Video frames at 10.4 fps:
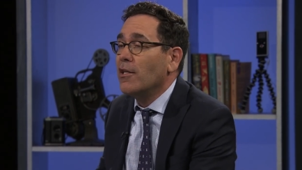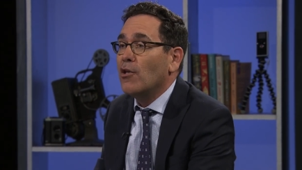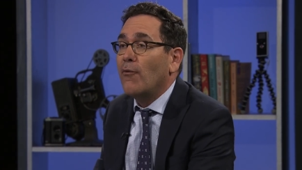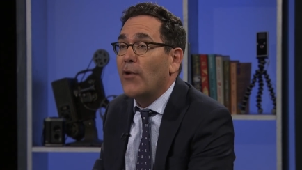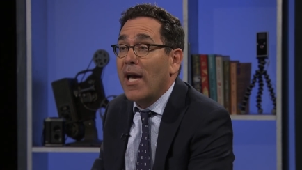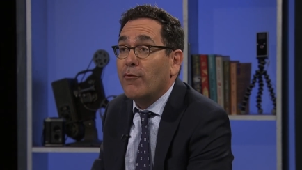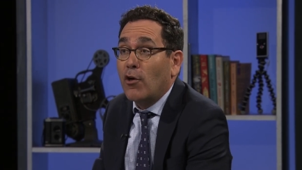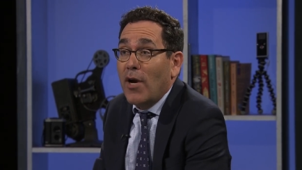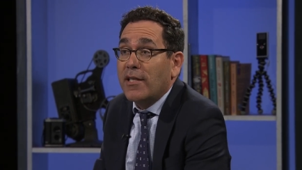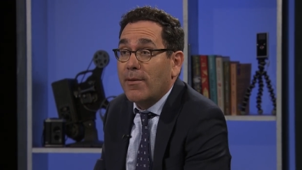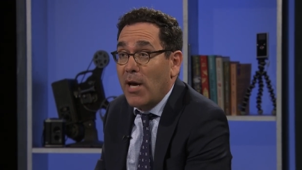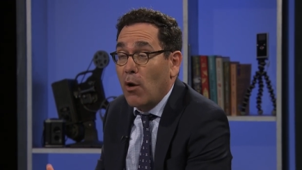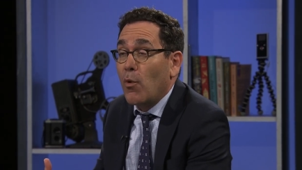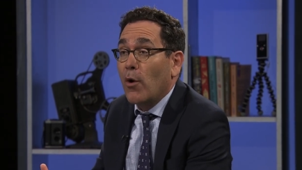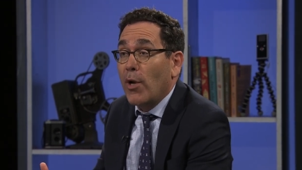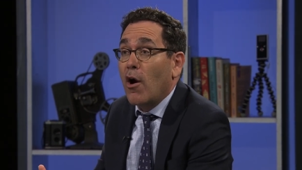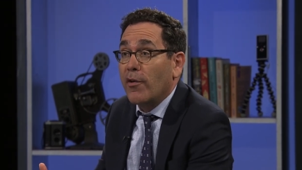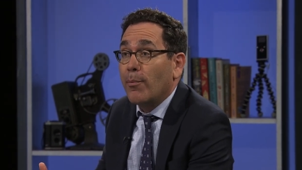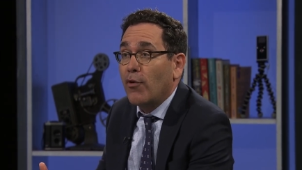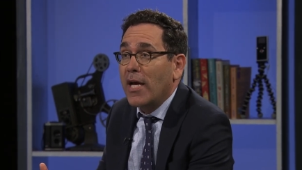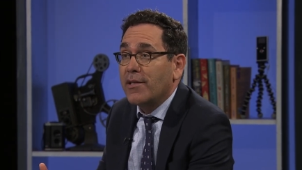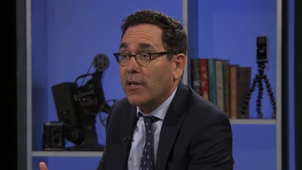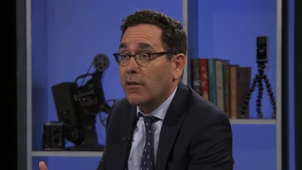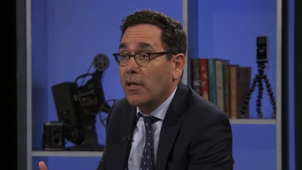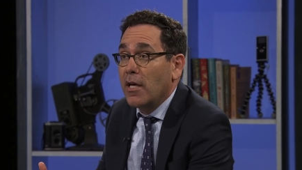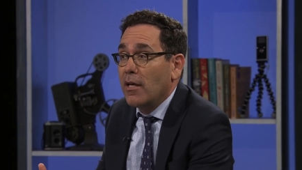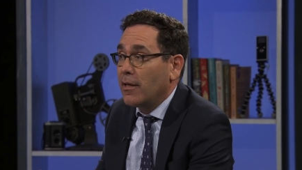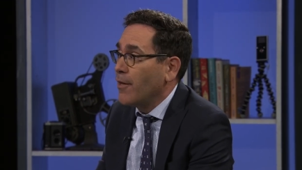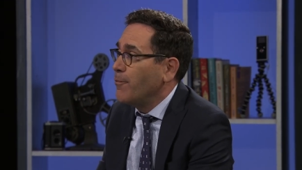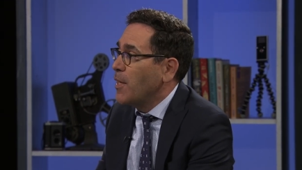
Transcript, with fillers: So if we have regrets about where we are in the present, if